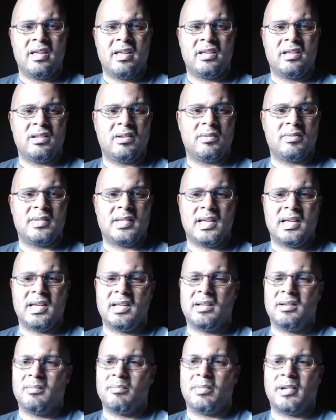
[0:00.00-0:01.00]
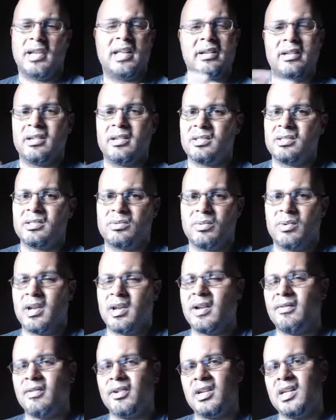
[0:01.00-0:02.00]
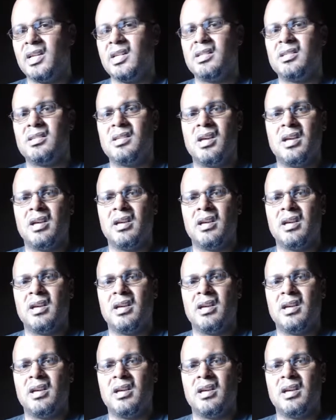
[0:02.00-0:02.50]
you know what I'm saying, blenders, whatever it is.